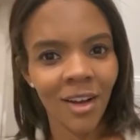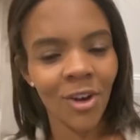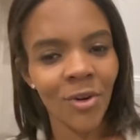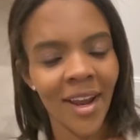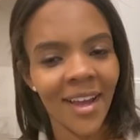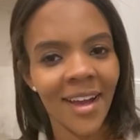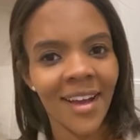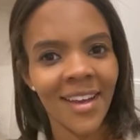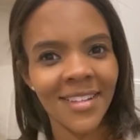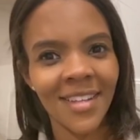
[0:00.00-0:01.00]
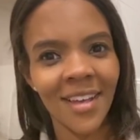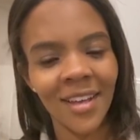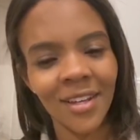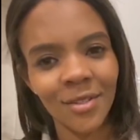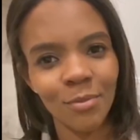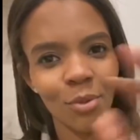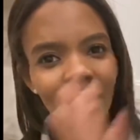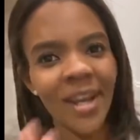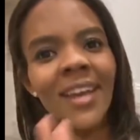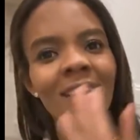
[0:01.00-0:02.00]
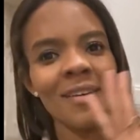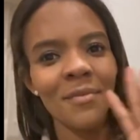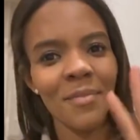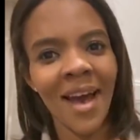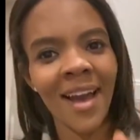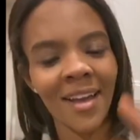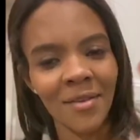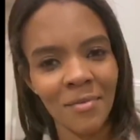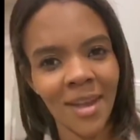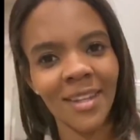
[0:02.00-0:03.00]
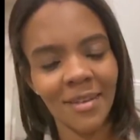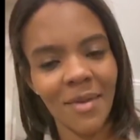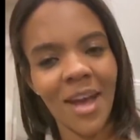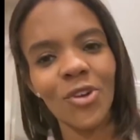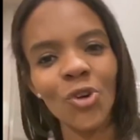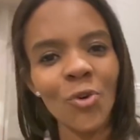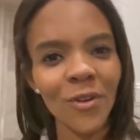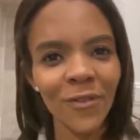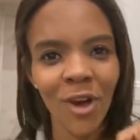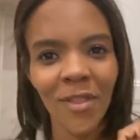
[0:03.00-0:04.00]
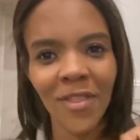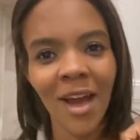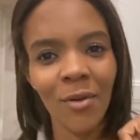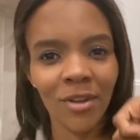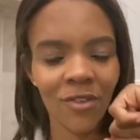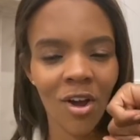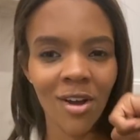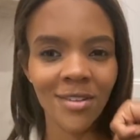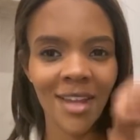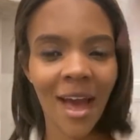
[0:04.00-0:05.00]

All right, guys. Bring back manly men. Who would have thought that that would have caused an